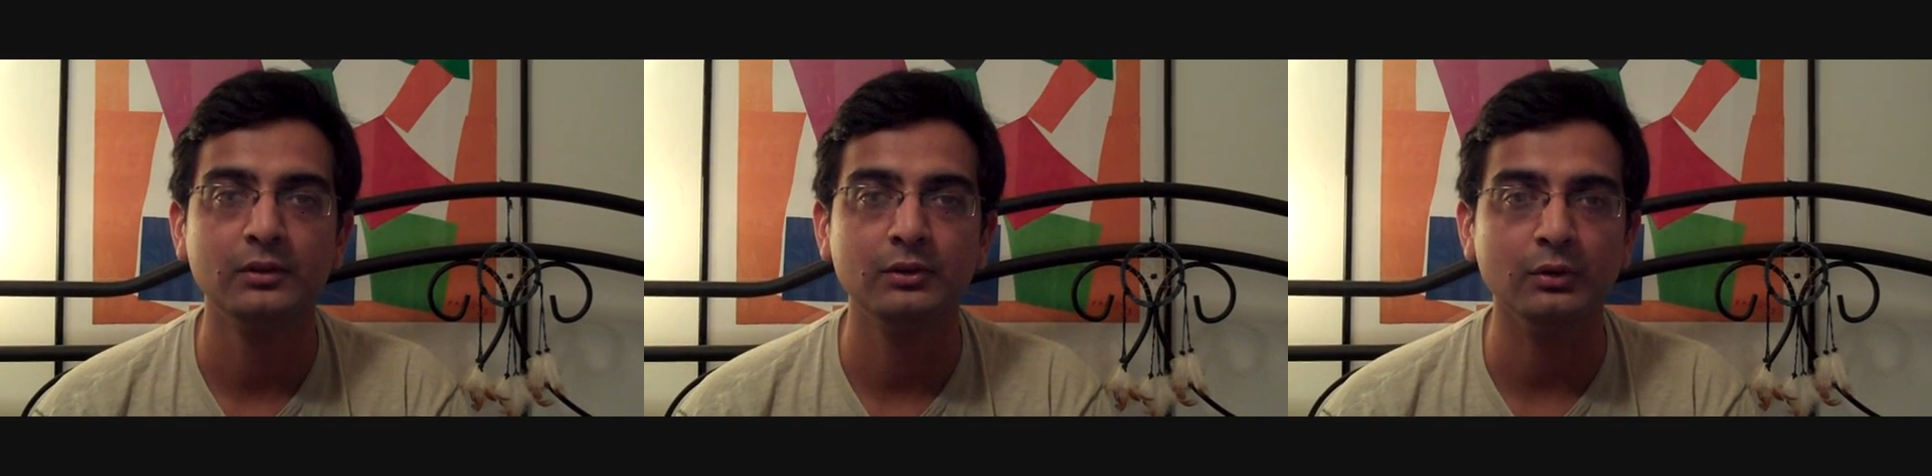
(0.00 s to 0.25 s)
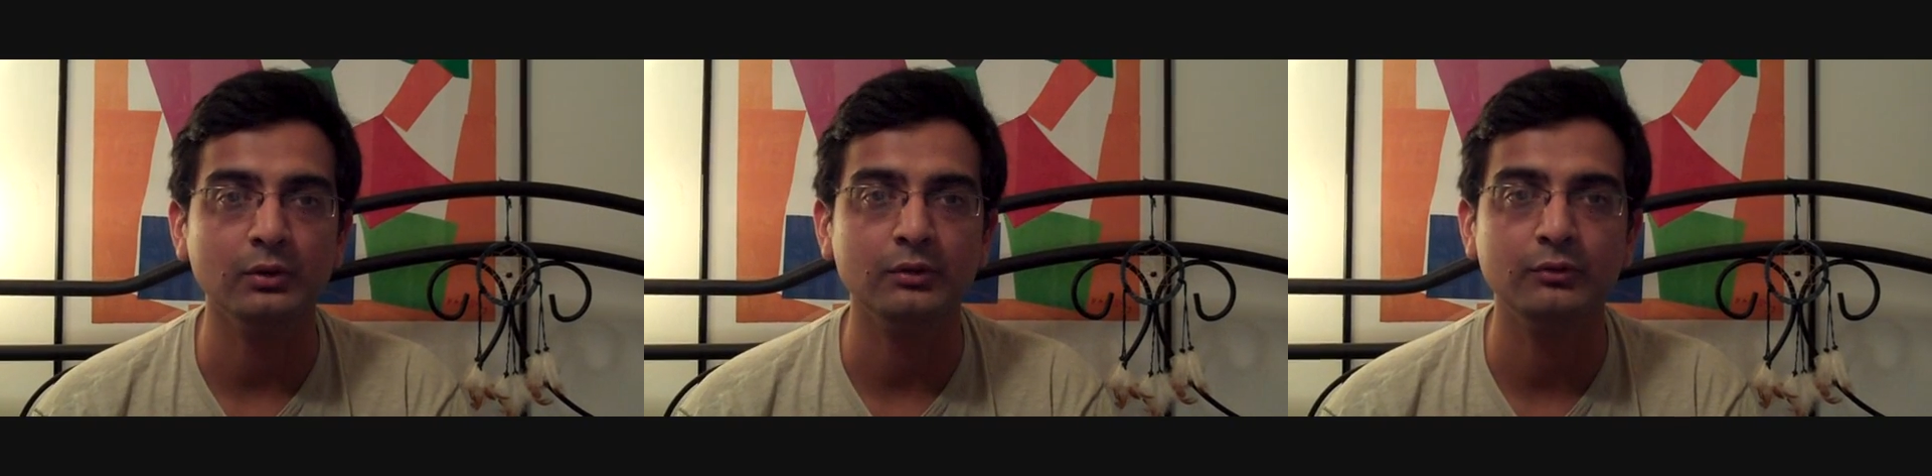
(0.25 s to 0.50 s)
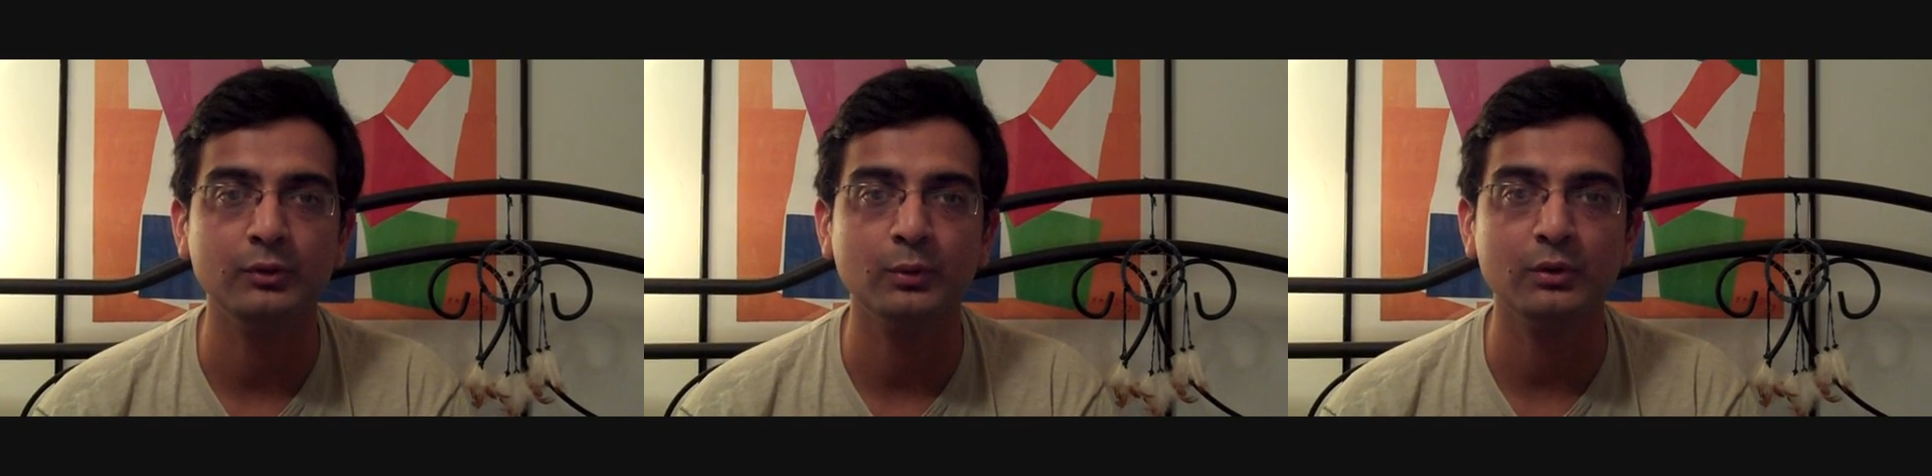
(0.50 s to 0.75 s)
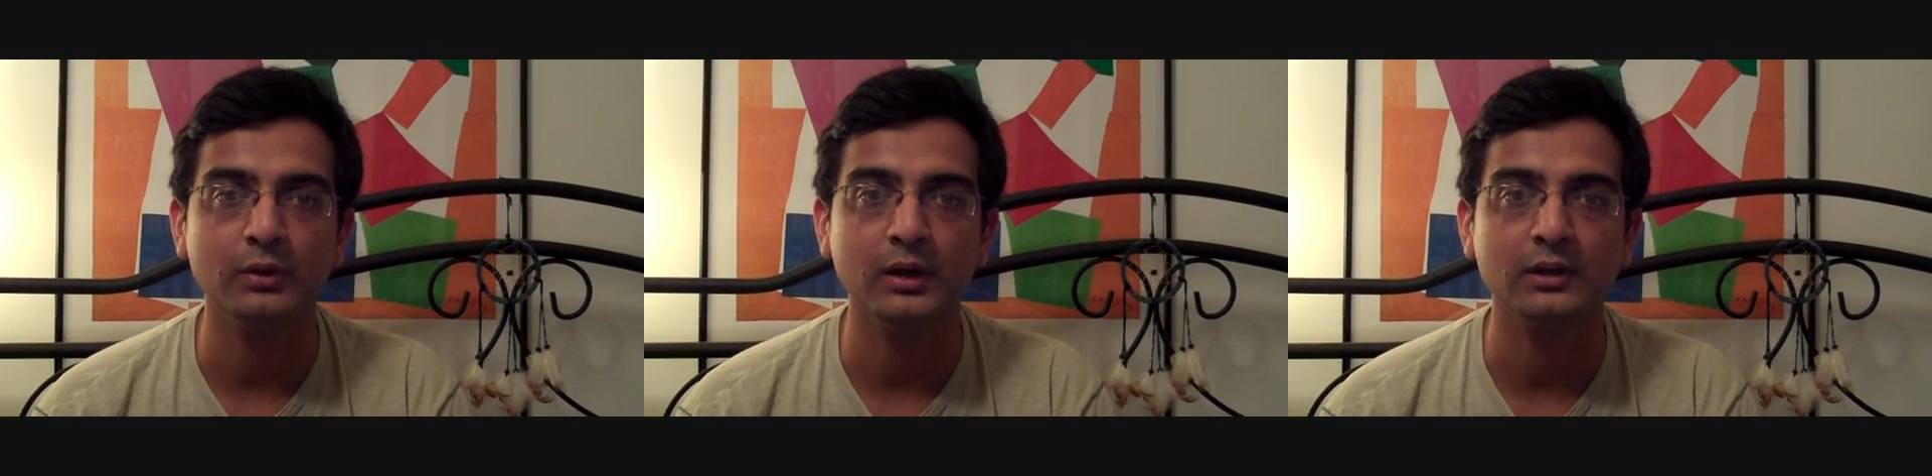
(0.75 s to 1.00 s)
So if you
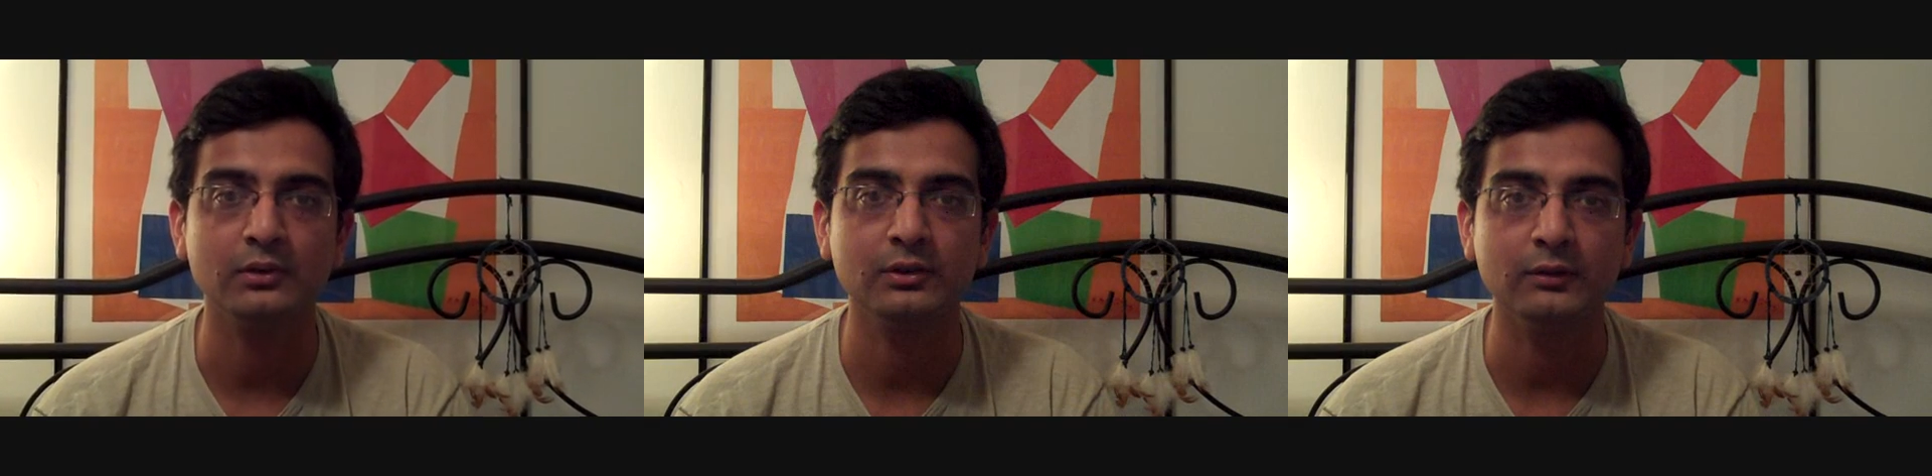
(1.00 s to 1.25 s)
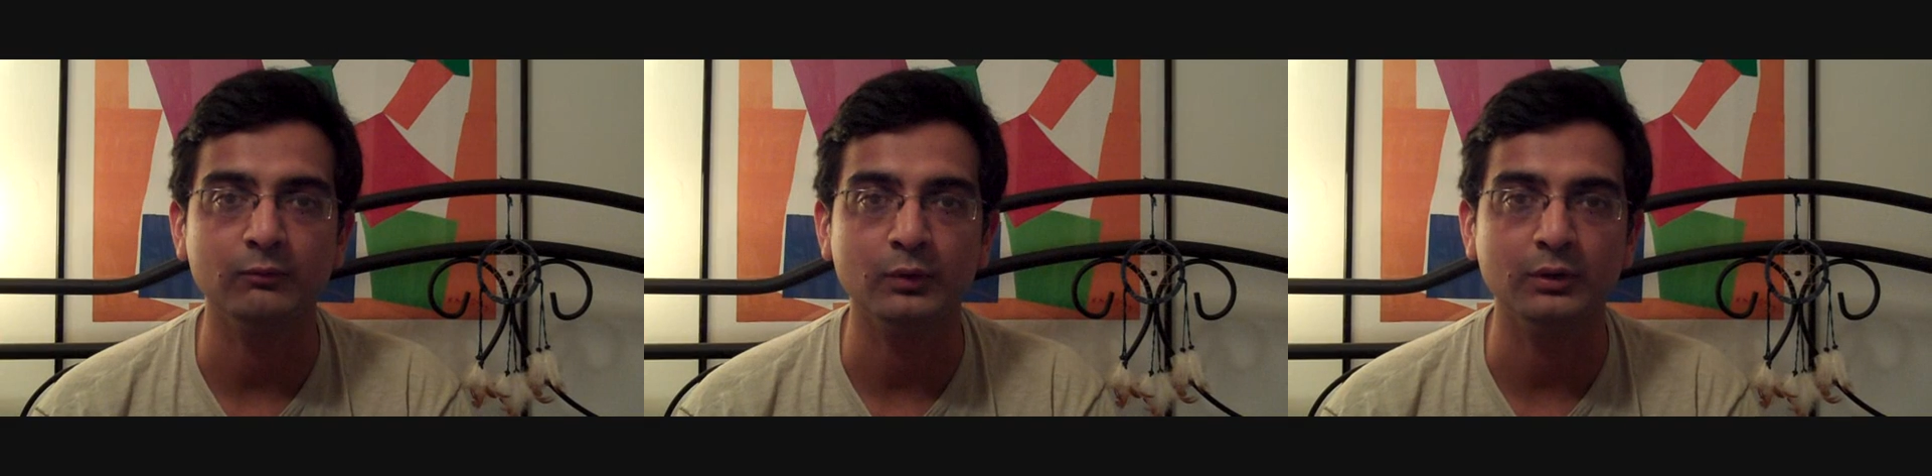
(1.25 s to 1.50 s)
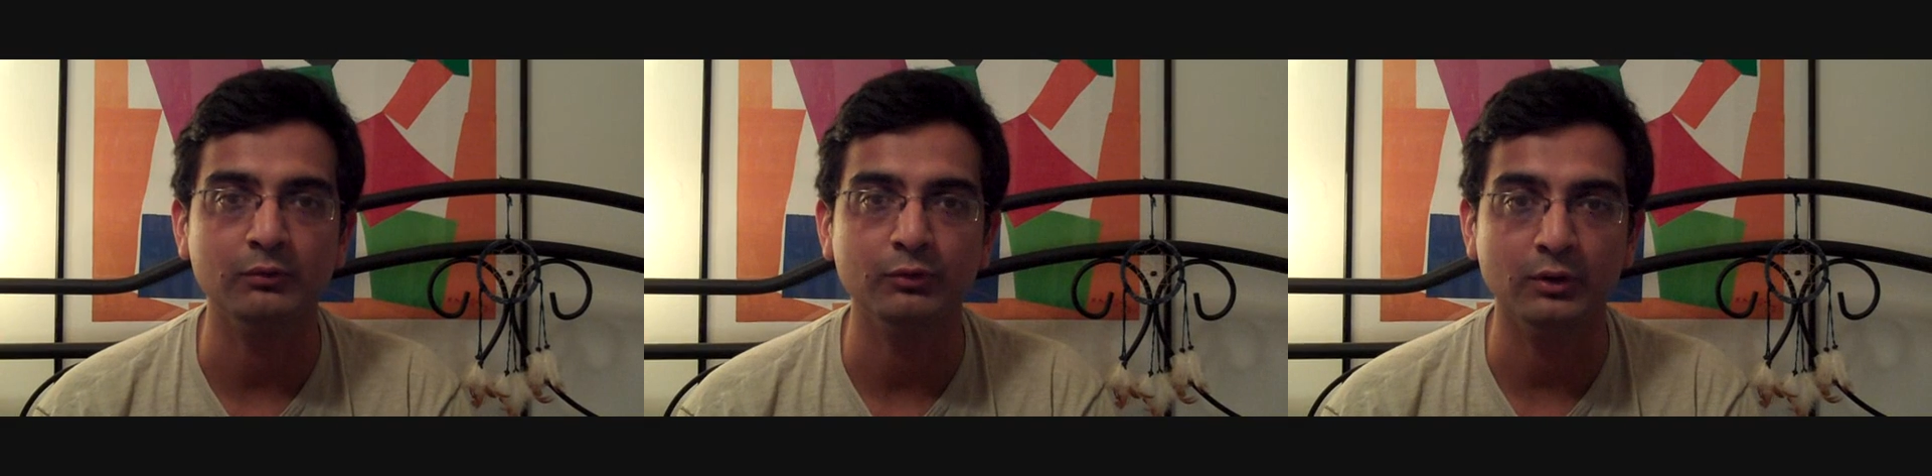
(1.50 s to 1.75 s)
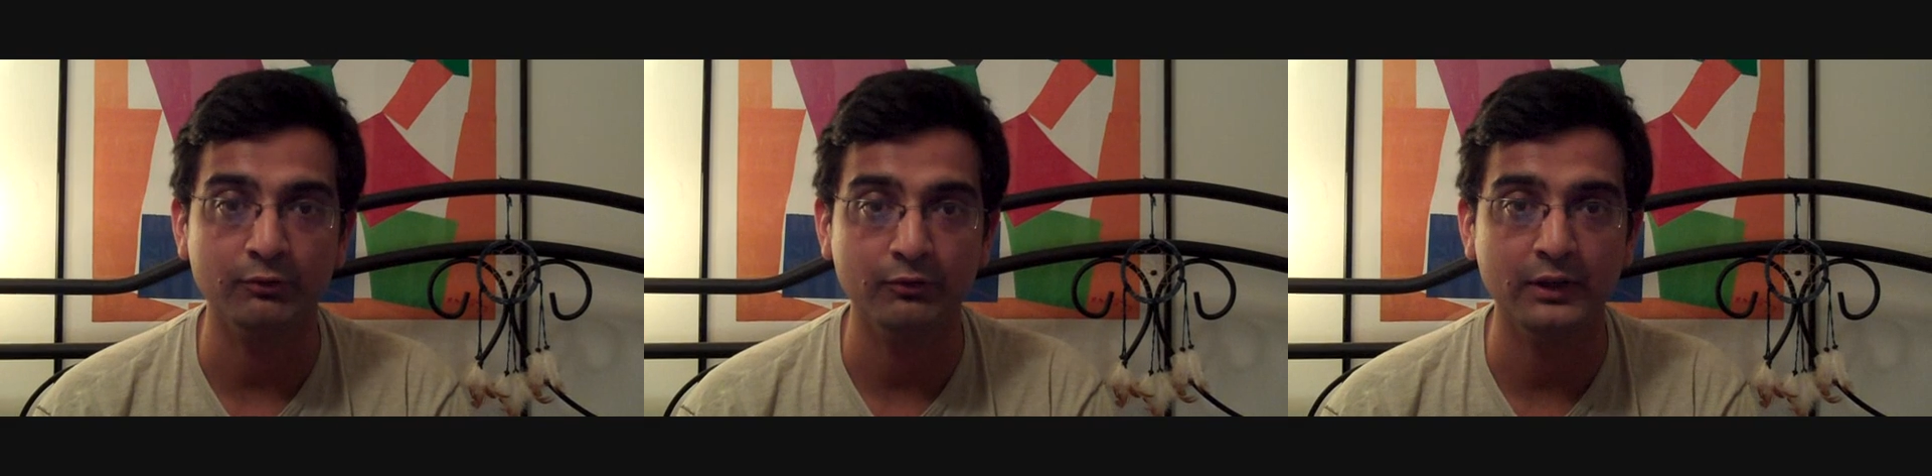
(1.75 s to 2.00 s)
want to ask someone
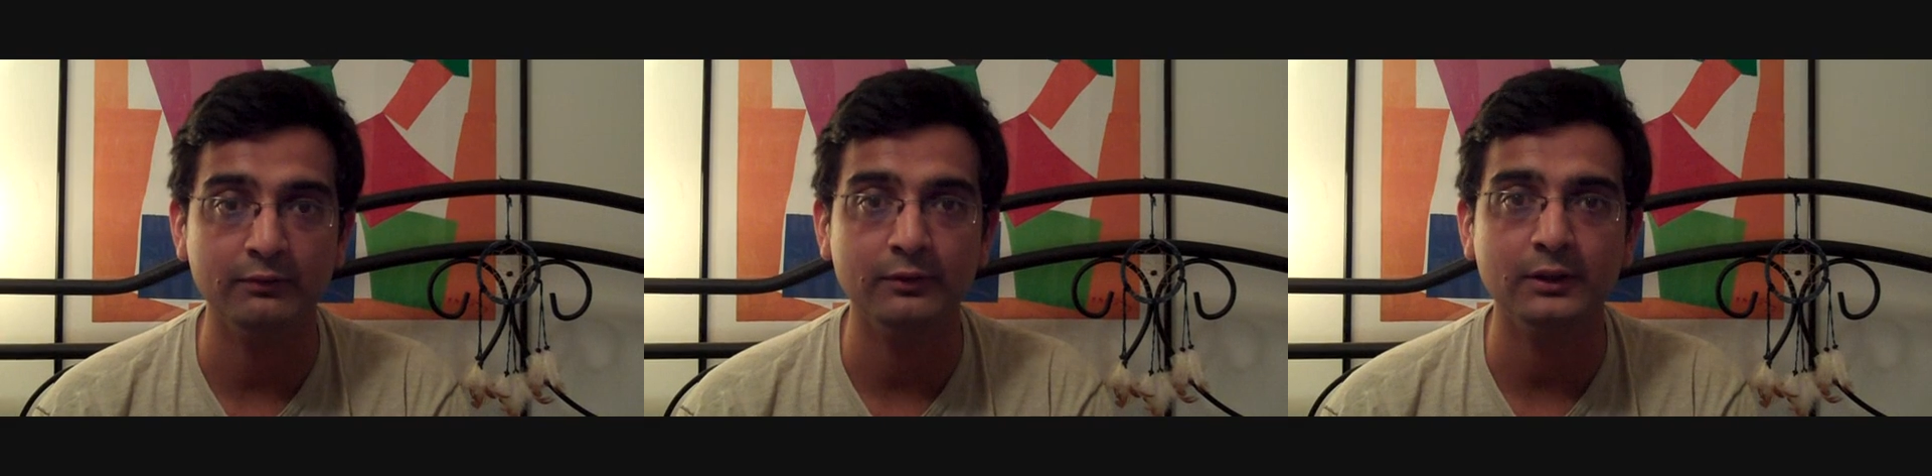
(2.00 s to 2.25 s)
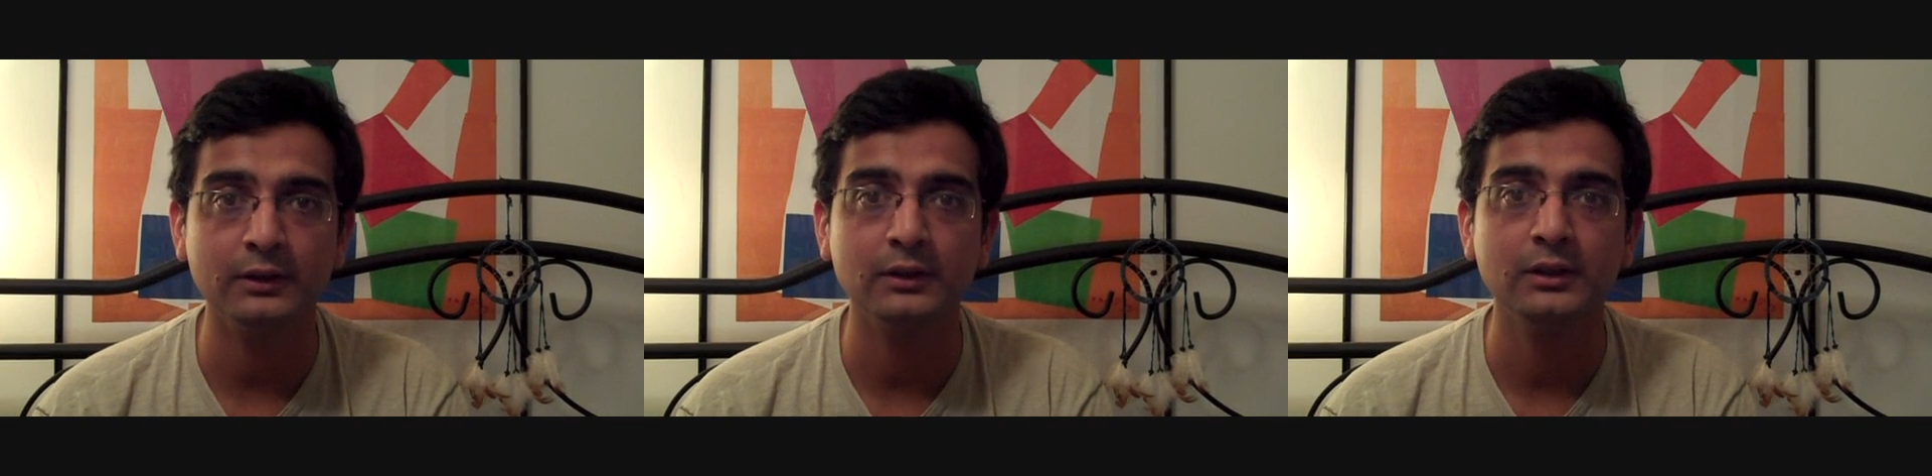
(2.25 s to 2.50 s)
for a favor,